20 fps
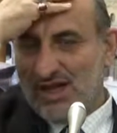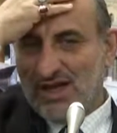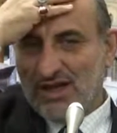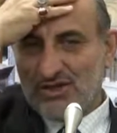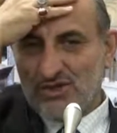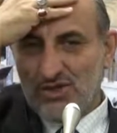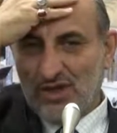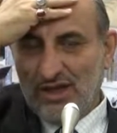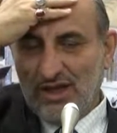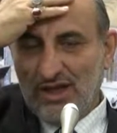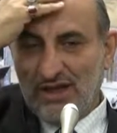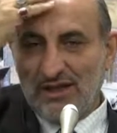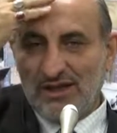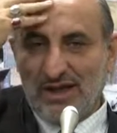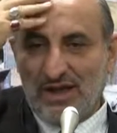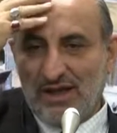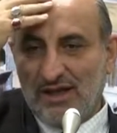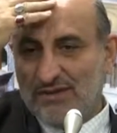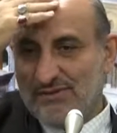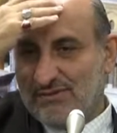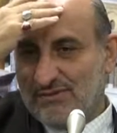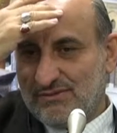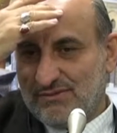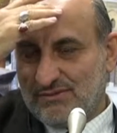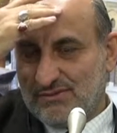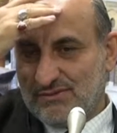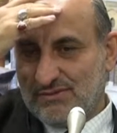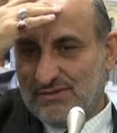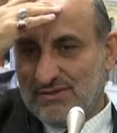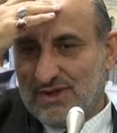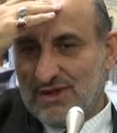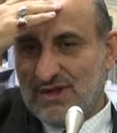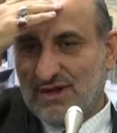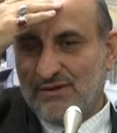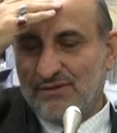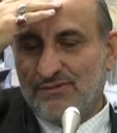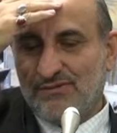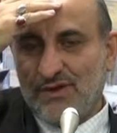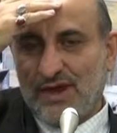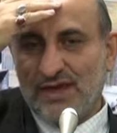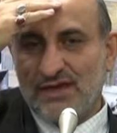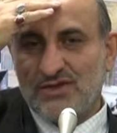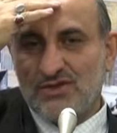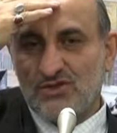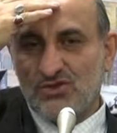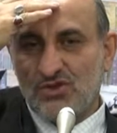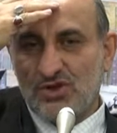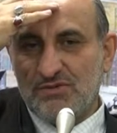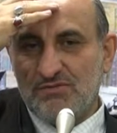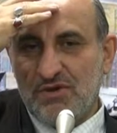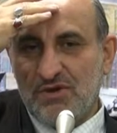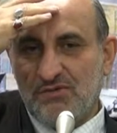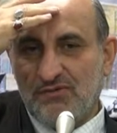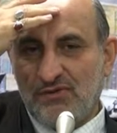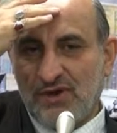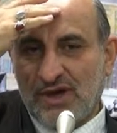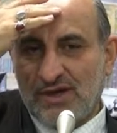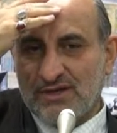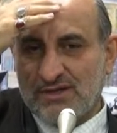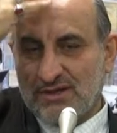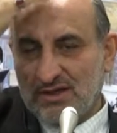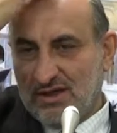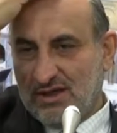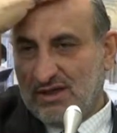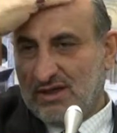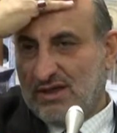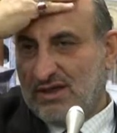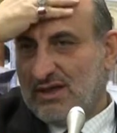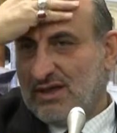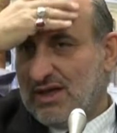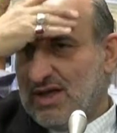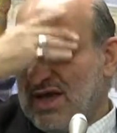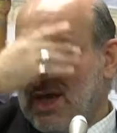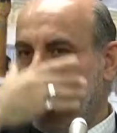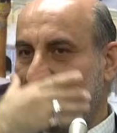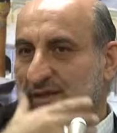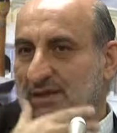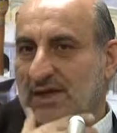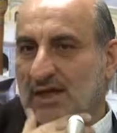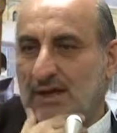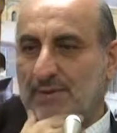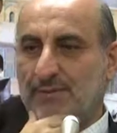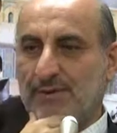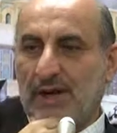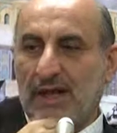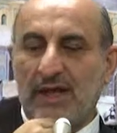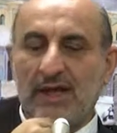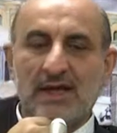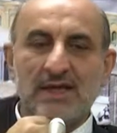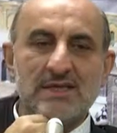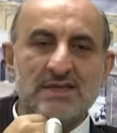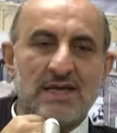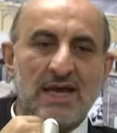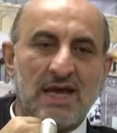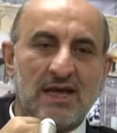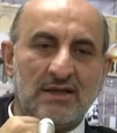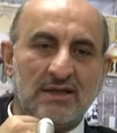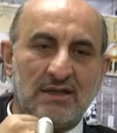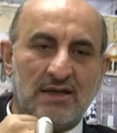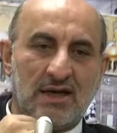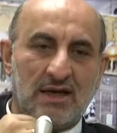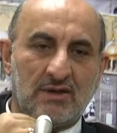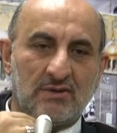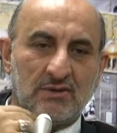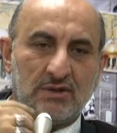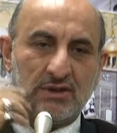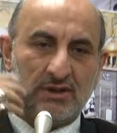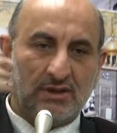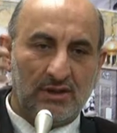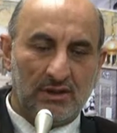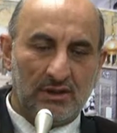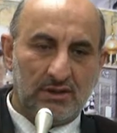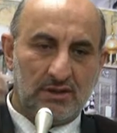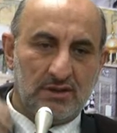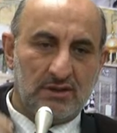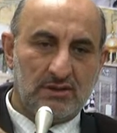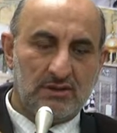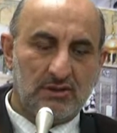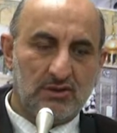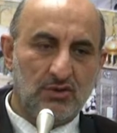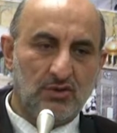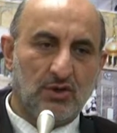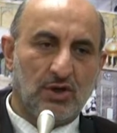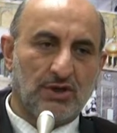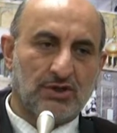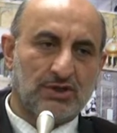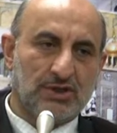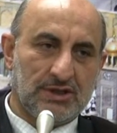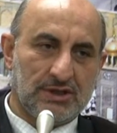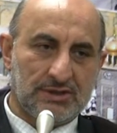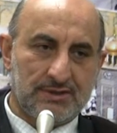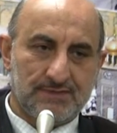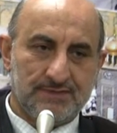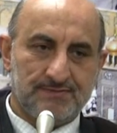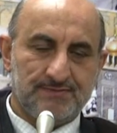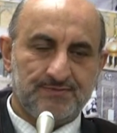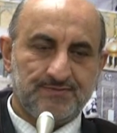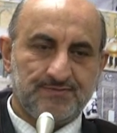Actually, the face should be fixed and he bring his hand down to wash it.